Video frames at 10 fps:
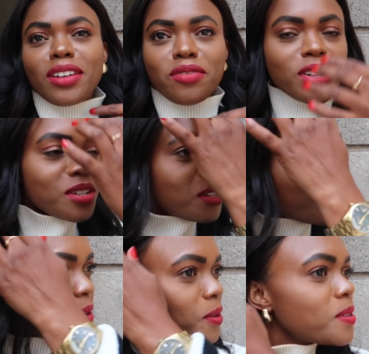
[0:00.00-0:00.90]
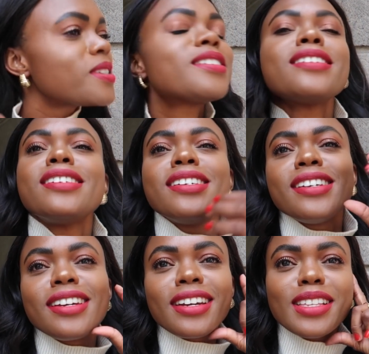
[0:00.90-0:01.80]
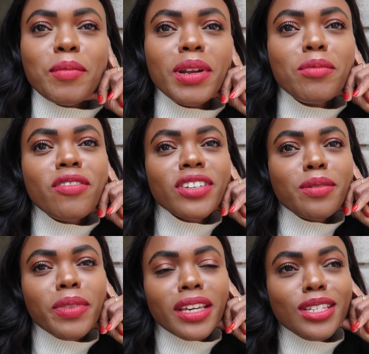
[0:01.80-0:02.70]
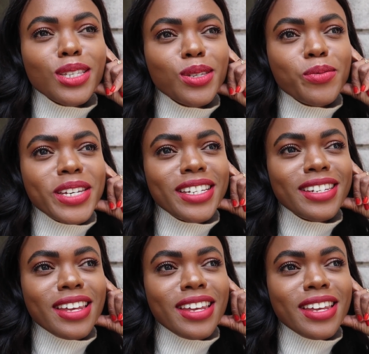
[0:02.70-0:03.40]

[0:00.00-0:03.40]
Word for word: the French toast because I'm in the mood for something sweet